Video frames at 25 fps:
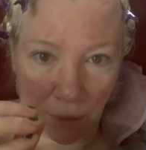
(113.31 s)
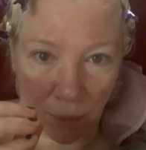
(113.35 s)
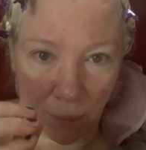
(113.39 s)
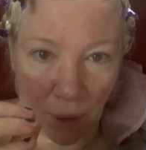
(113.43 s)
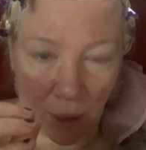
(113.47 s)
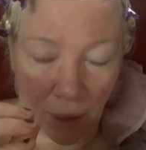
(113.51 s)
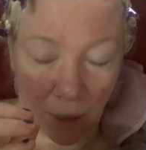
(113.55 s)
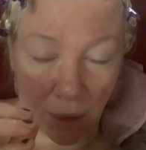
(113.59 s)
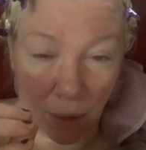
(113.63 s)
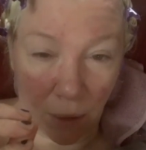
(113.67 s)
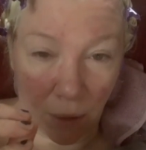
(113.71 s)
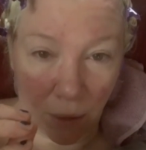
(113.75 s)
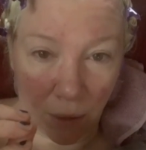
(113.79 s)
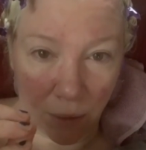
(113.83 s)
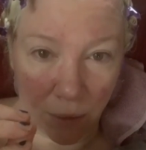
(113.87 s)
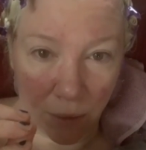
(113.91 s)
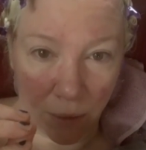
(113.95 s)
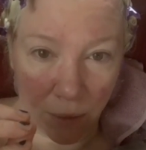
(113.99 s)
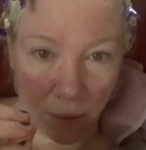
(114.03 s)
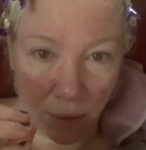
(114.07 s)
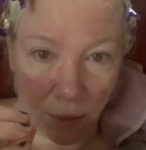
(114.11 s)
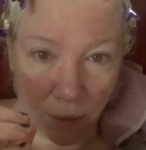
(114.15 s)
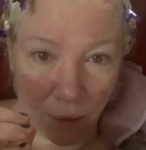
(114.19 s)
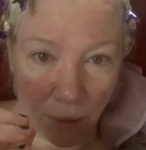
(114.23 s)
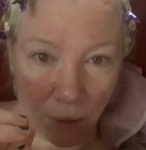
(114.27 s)

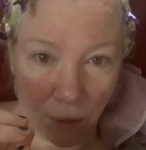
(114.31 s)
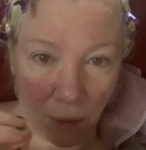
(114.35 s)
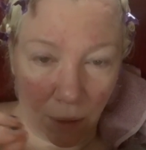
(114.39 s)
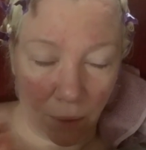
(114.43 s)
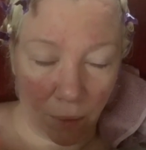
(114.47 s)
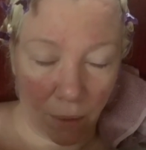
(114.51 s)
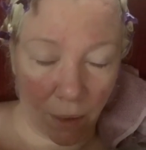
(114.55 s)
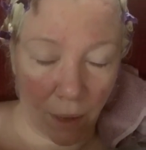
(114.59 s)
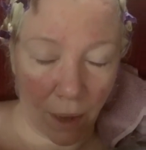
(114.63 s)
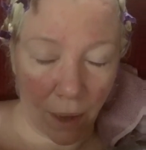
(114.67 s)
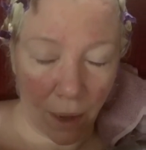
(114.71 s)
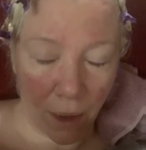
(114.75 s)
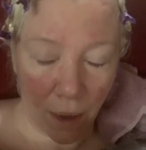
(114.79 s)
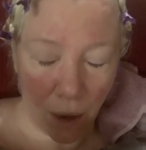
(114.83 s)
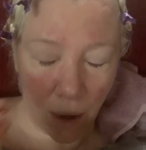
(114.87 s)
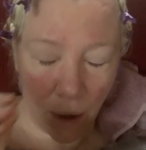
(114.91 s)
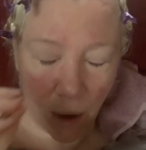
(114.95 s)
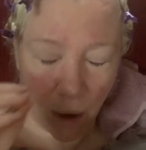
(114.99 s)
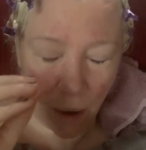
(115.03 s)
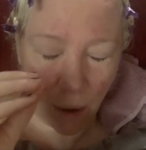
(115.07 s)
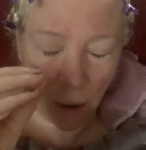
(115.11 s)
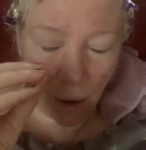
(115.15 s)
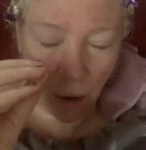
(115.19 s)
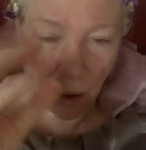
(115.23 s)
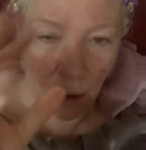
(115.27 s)
backyards. Okay?
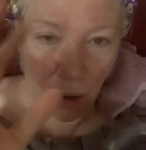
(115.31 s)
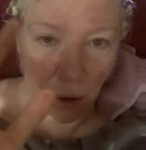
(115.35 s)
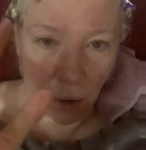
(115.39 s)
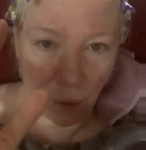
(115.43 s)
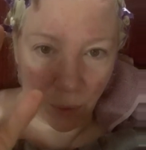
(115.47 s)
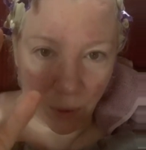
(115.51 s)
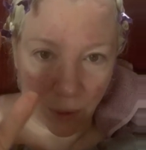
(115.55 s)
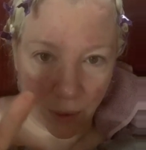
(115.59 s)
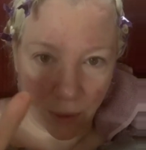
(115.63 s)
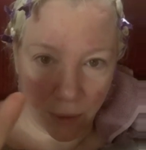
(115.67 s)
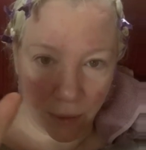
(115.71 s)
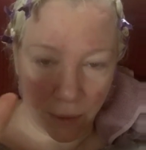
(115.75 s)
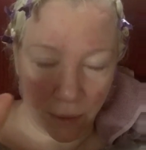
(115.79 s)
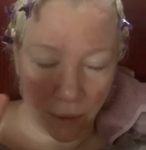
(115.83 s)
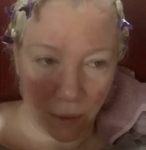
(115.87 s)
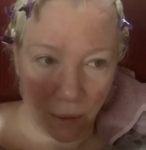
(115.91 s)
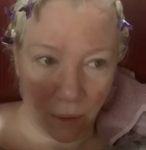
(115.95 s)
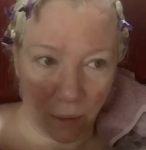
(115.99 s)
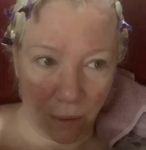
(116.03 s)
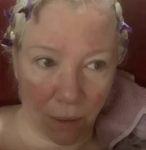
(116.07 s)
Always.